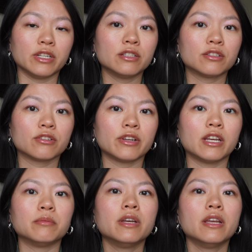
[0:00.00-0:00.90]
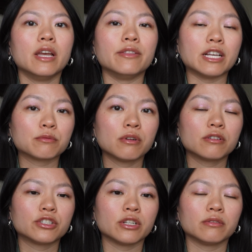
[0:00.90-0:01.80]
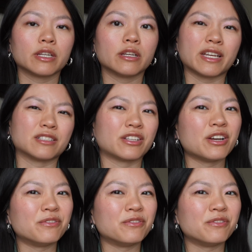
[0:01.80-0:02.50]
on Instagram, and that's where I'll share like I guess like a